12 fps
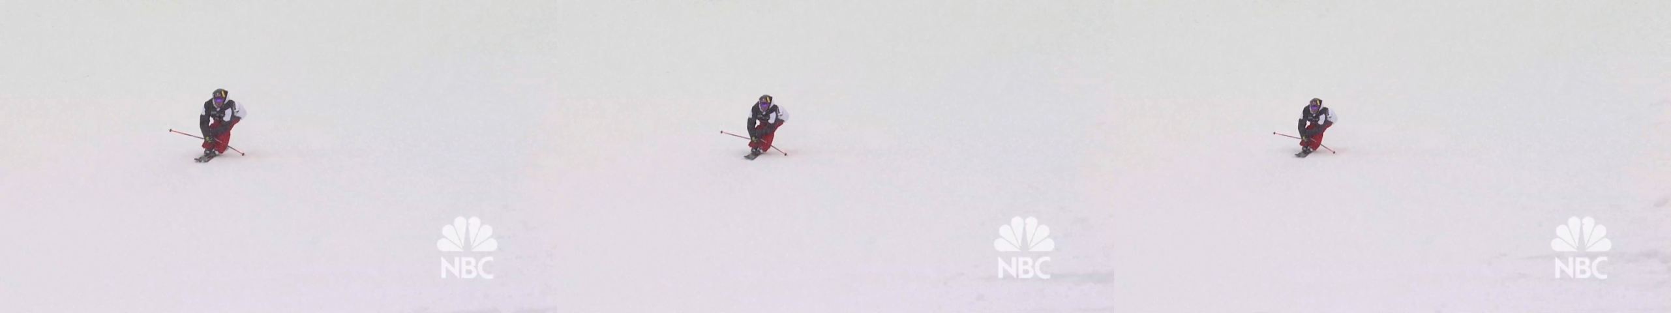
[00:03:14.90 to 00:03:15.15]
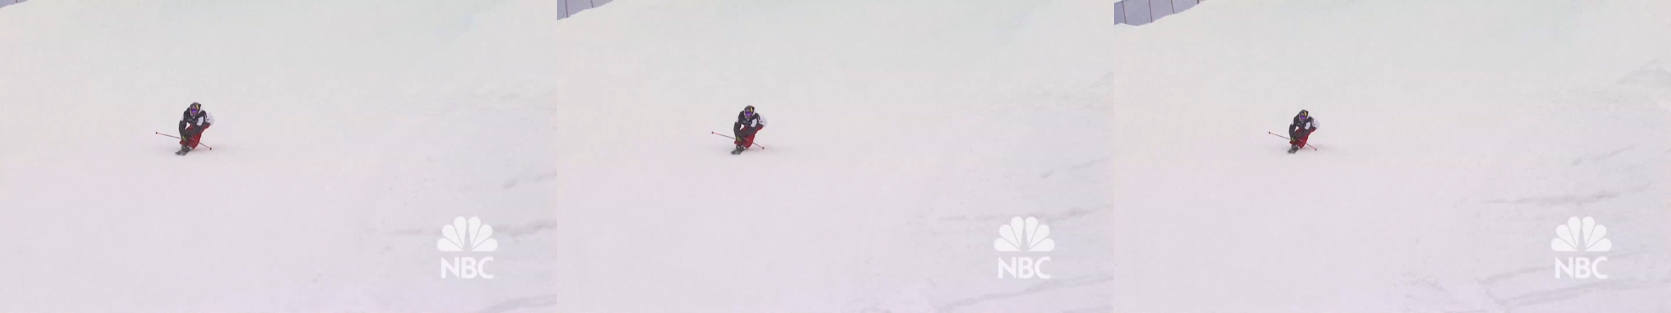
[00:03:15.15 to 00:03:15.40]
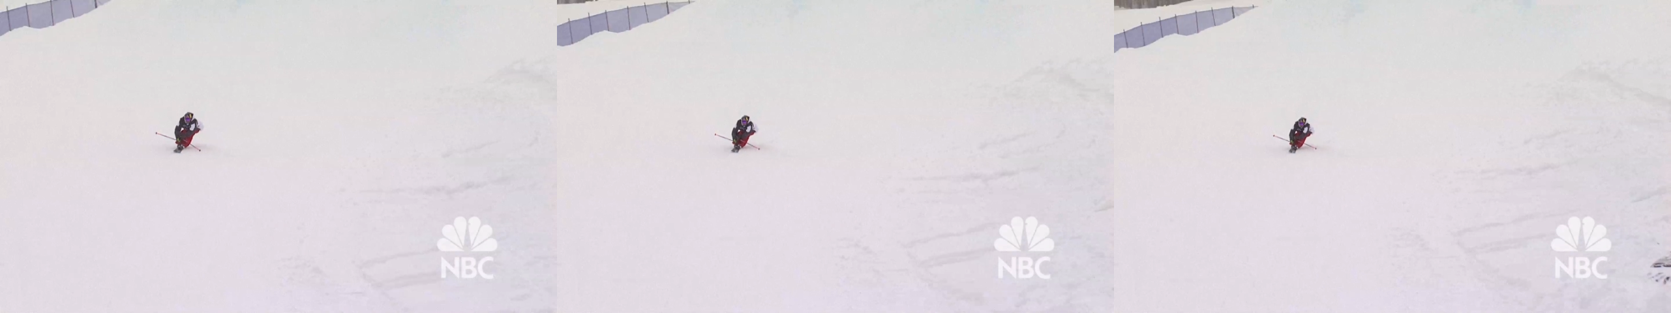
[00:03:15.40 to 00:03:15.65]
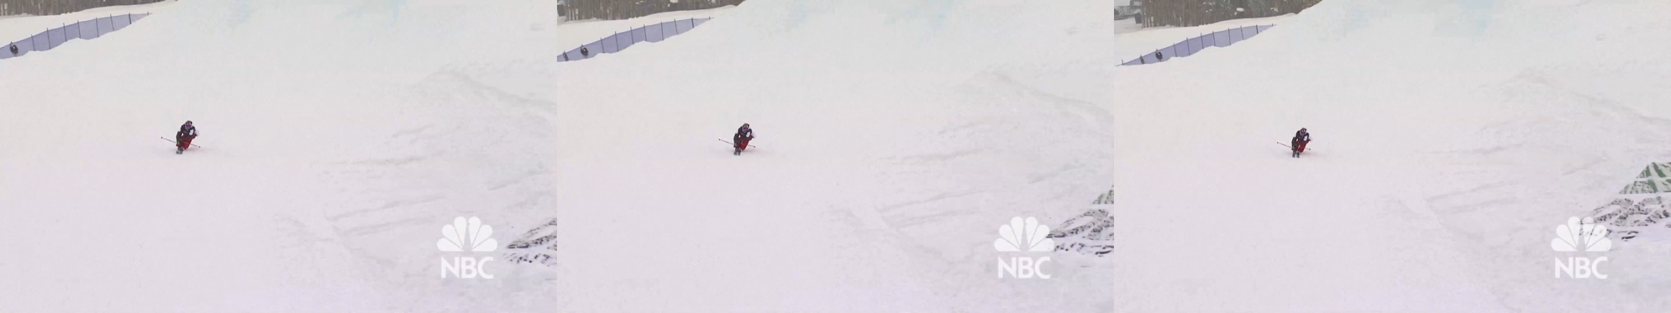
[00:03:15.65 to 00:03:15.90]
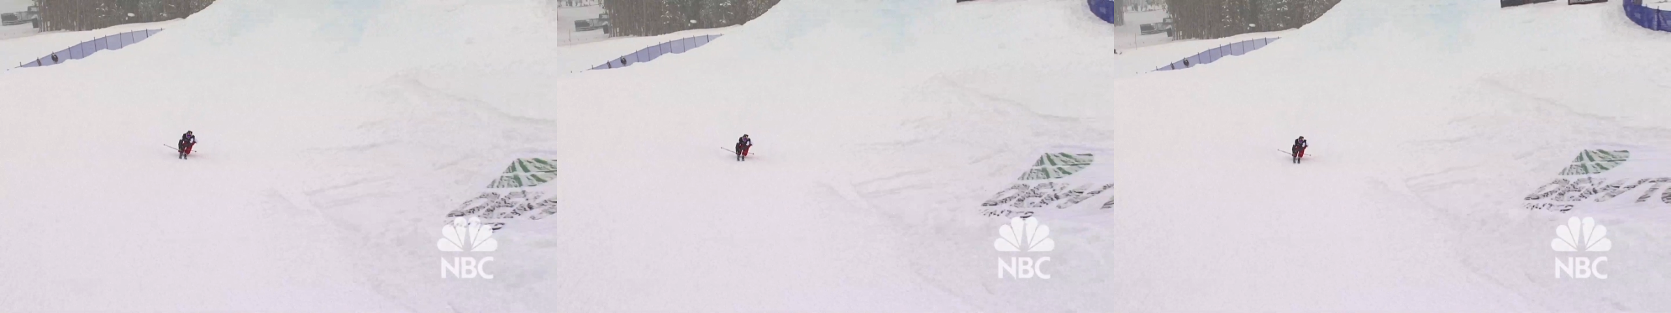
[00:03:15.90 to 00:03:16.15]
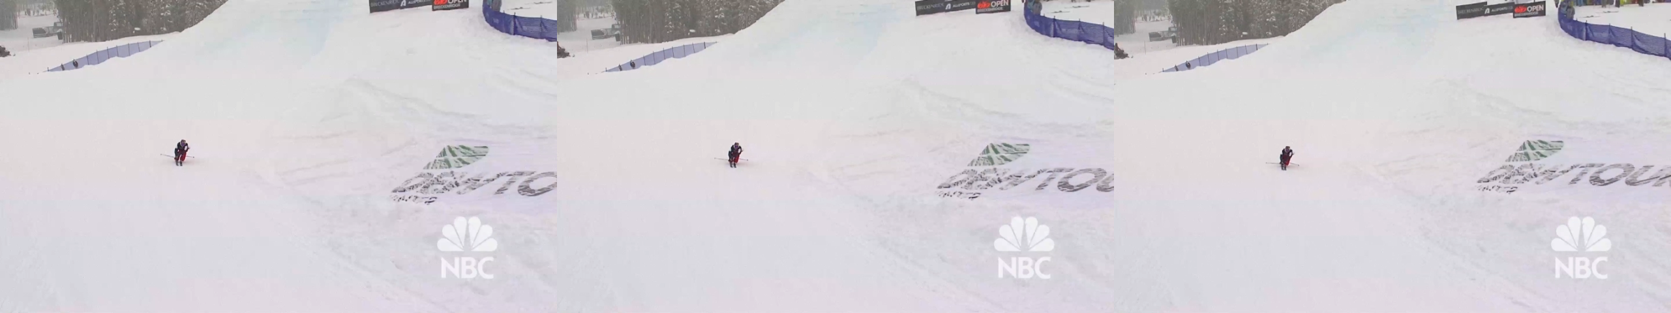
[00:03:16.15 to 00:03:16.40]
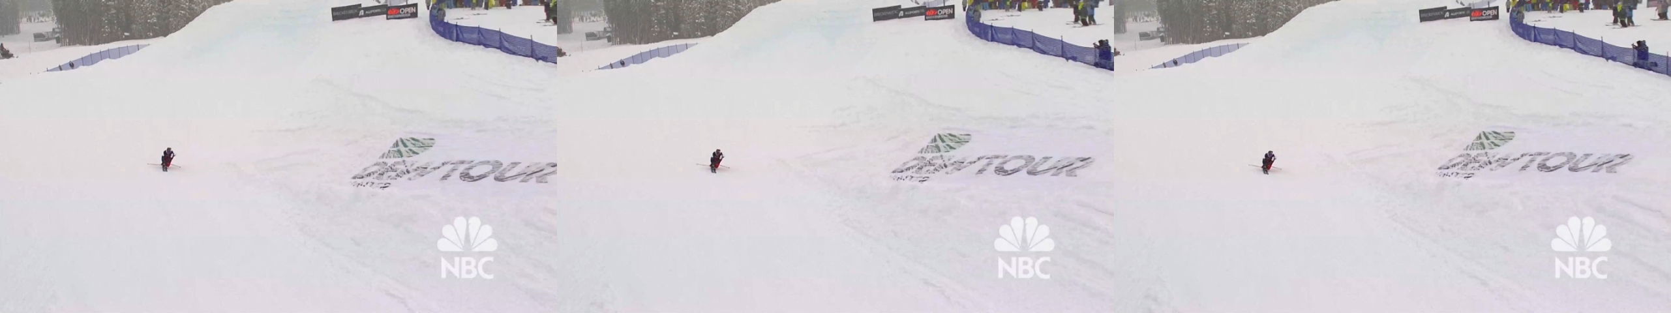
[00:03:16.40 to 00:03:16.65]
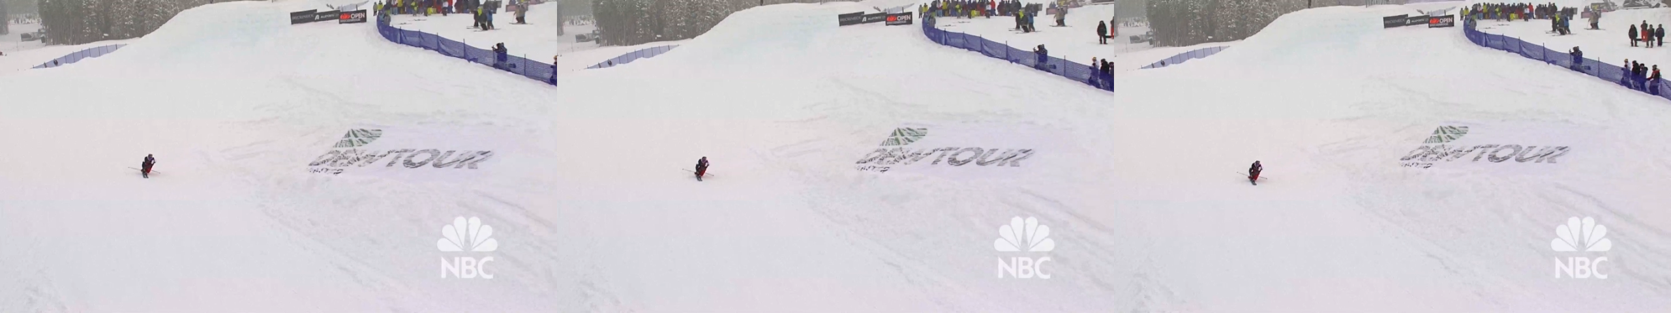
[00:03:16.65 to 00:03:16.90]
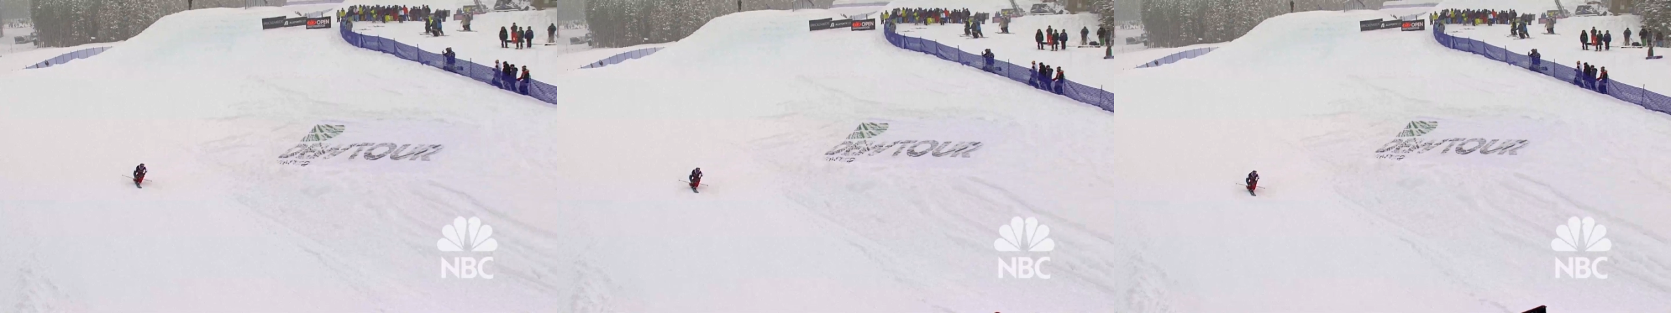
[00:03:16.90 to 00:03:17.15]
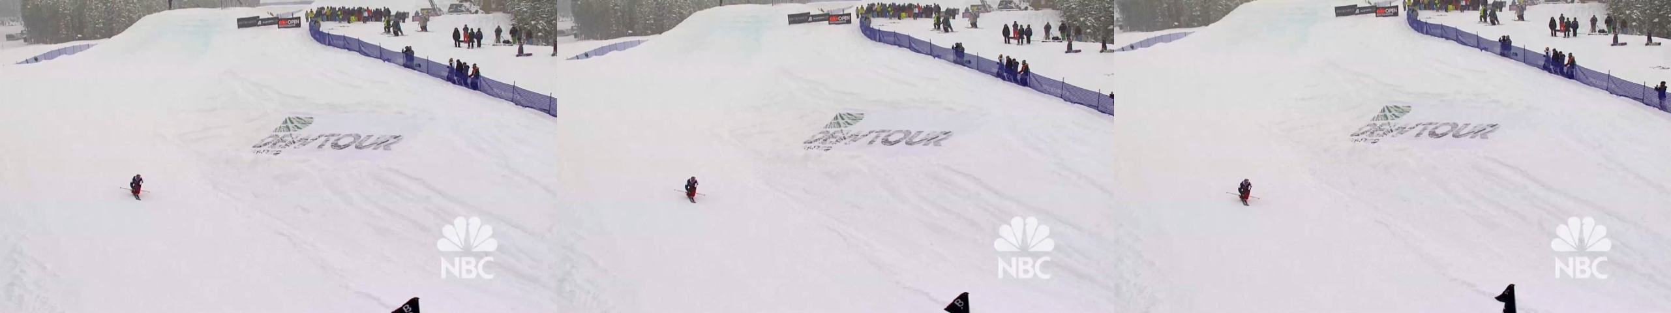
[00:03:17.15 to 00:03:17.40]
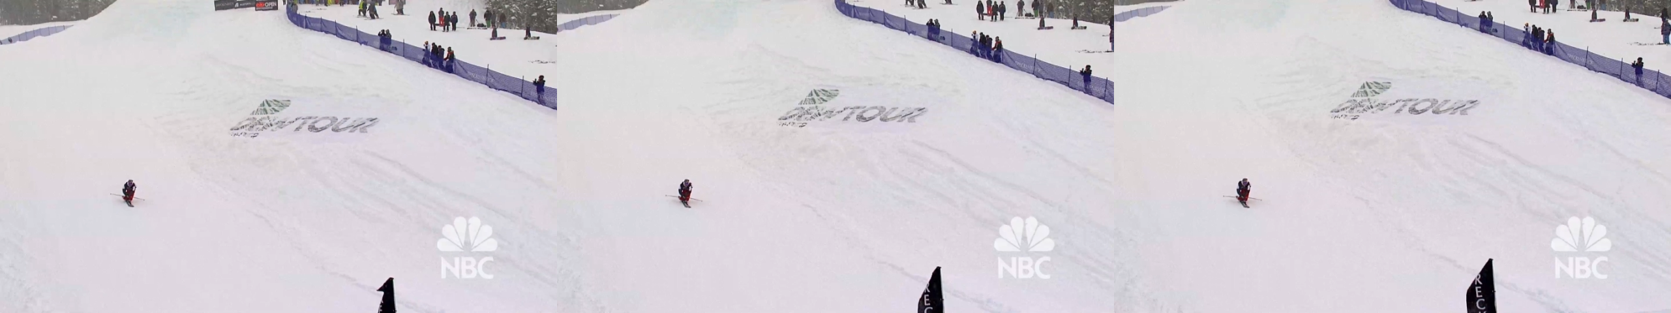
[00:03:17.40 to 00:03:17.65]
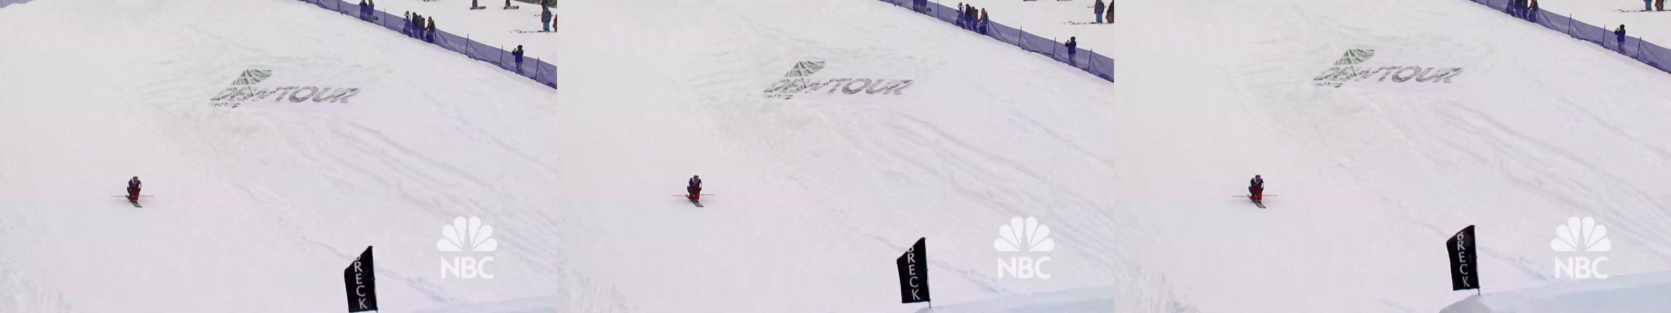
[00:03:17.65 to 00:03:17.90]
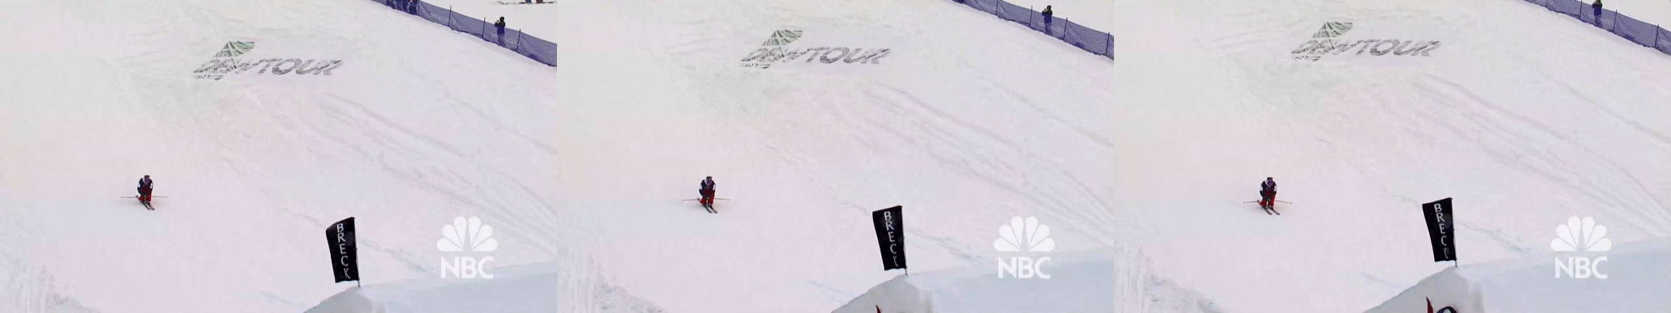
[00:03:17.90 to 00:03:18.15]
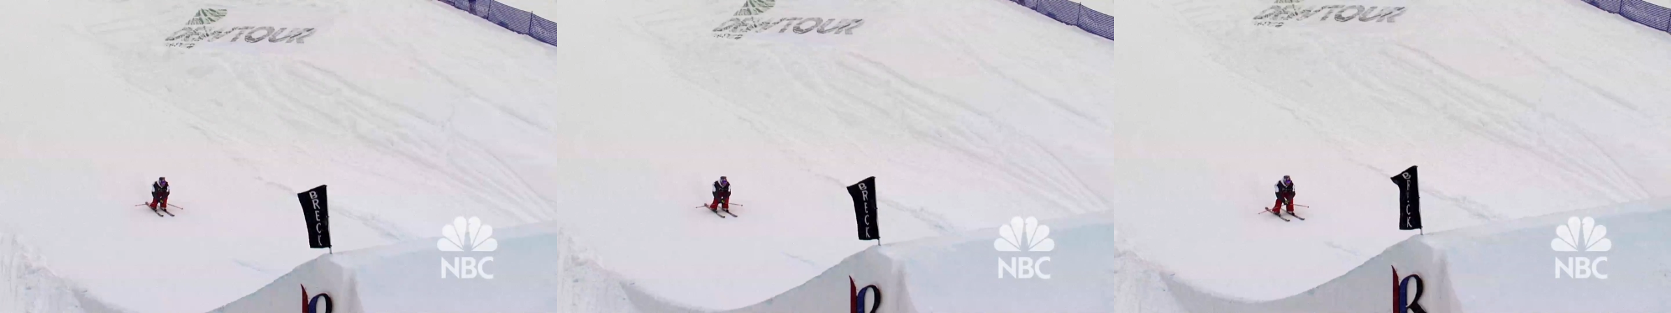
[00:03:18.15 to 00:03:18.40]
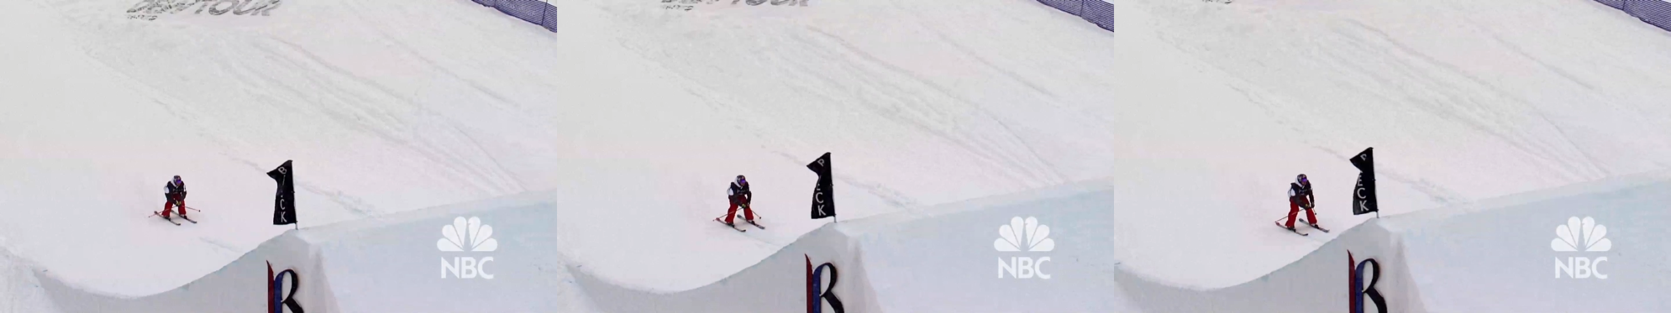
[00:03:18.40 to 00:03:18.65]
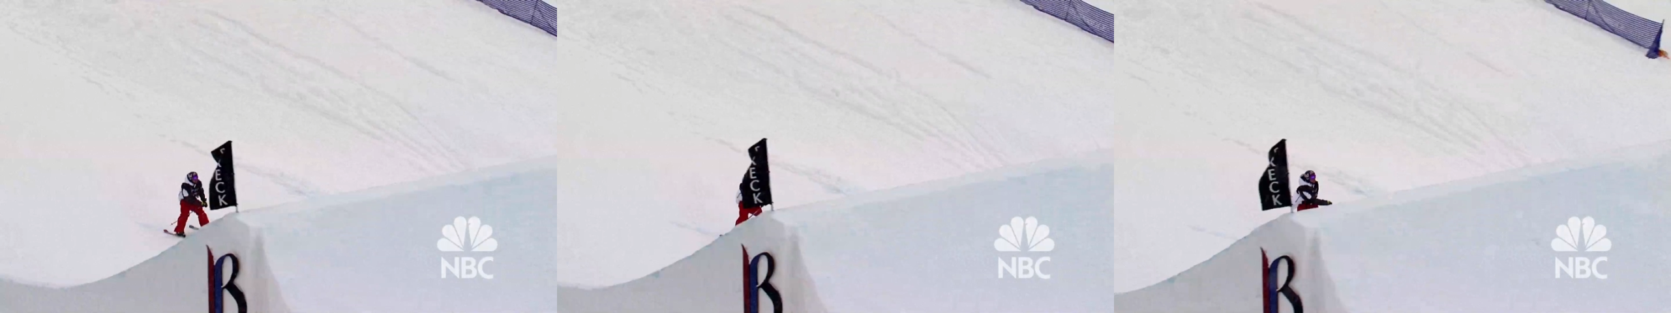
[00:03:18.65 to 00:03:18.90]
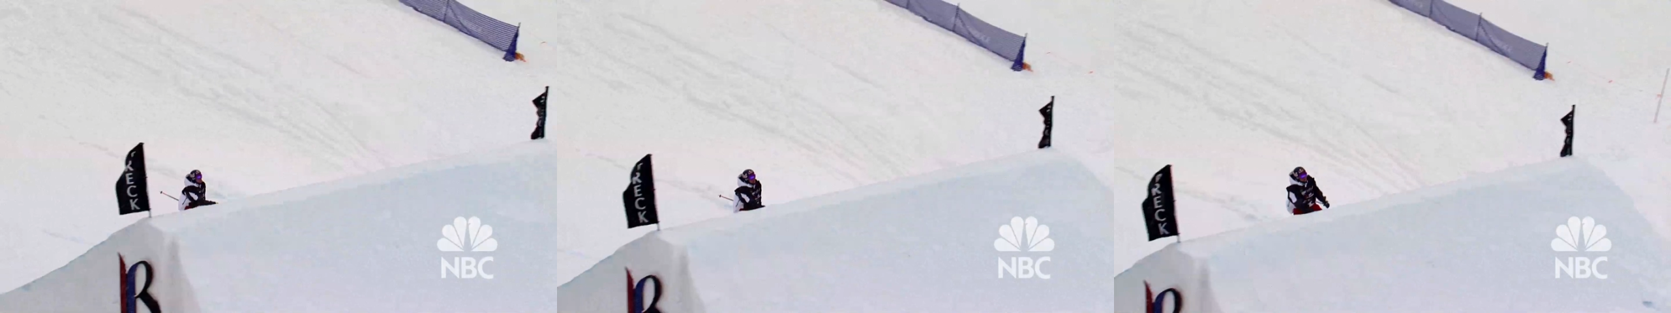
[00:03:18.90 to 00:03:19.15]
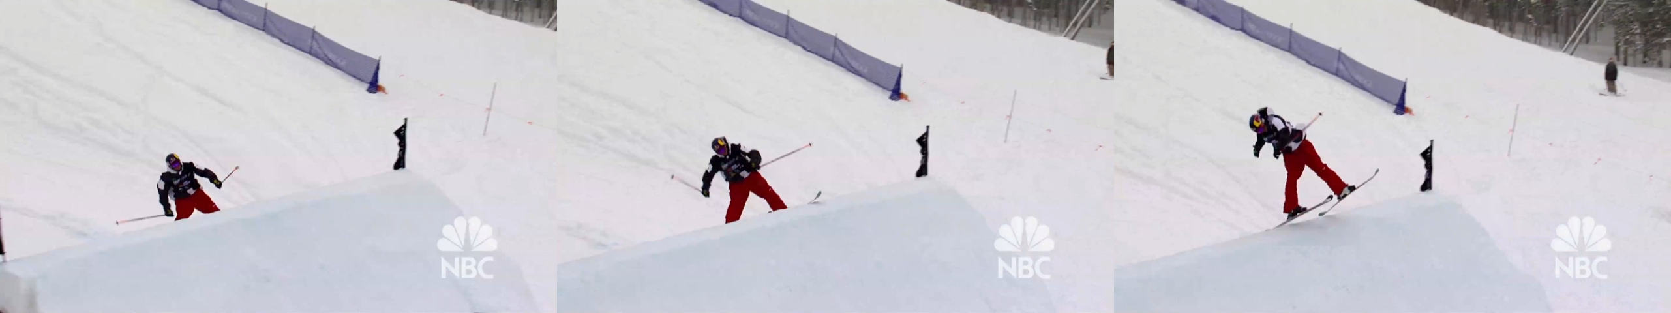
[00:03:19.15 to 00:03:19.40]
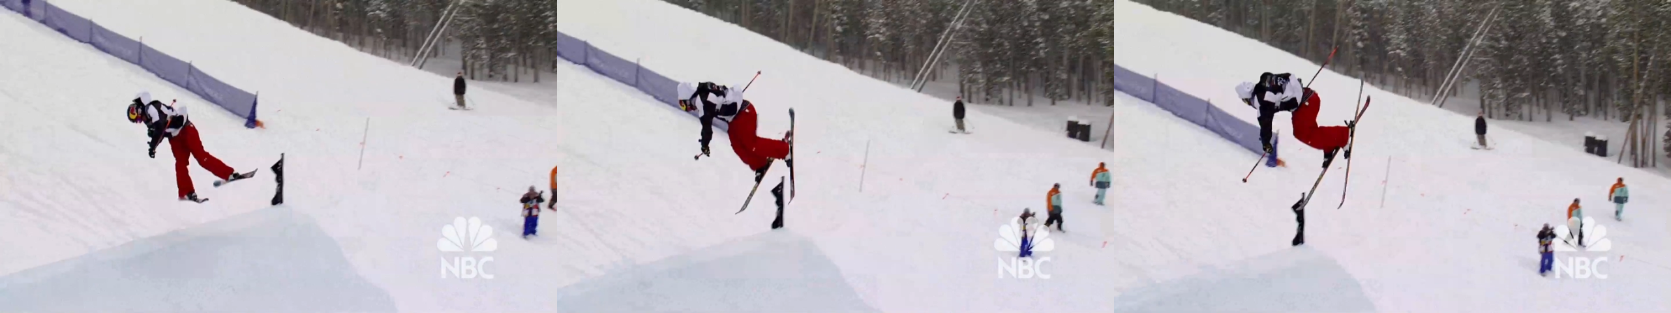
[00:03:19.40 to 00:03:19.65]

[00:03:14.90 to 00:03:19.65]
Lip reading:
Nobody's mouth can be seen.